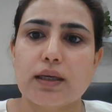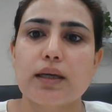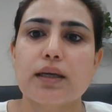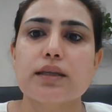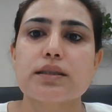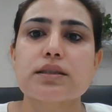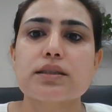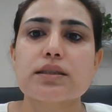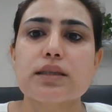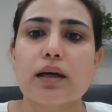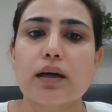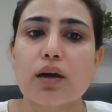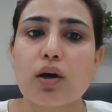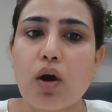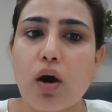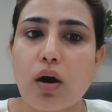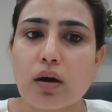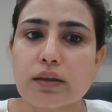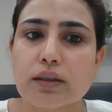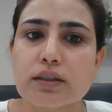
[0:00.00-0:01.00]
It's a
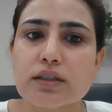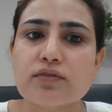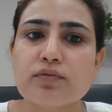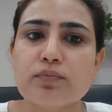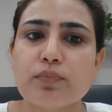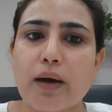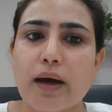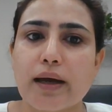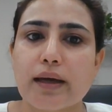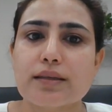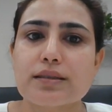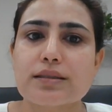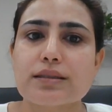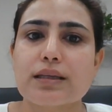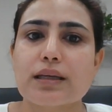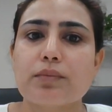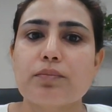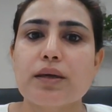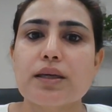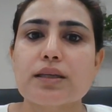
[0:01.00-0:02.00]
cognitive bias
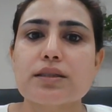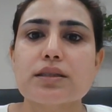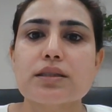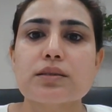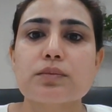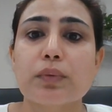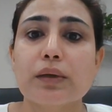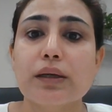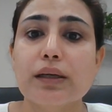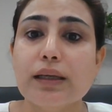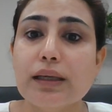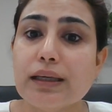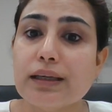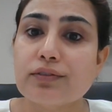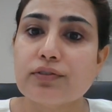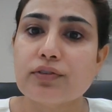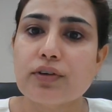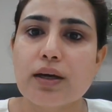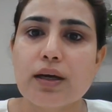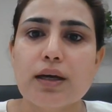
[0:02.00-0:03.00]
that makes us
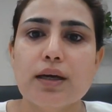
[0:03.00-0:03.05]
believe